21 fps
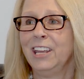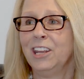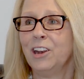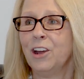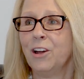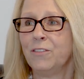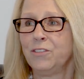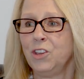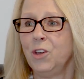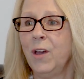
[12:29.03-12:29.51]

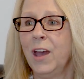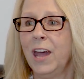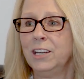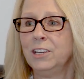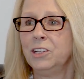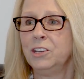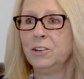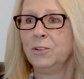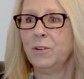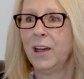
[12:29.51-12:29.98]
if you had
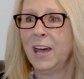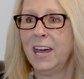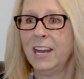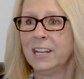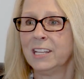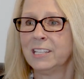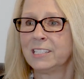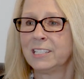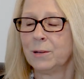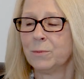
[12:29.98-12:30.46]
to do
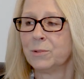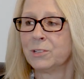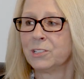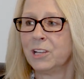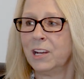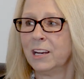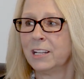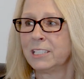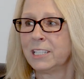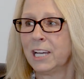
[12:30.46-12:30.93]
edits, it was
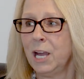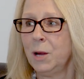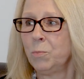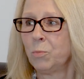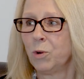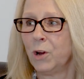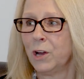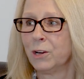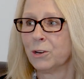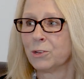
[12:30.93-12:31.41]
on a
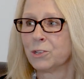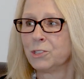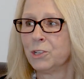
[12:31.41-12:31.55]
typewriter.